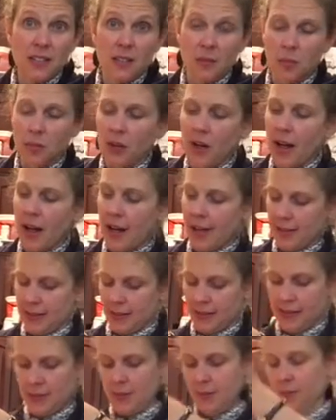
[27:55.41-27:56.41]
supplies.
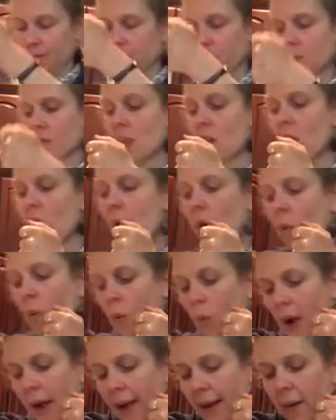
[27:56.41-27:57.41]

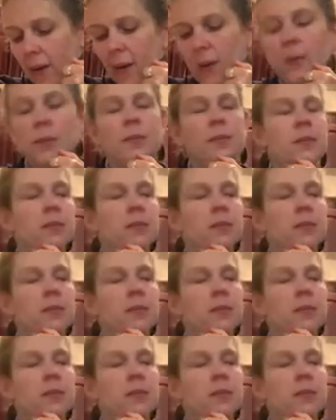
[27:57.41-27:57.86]
Well,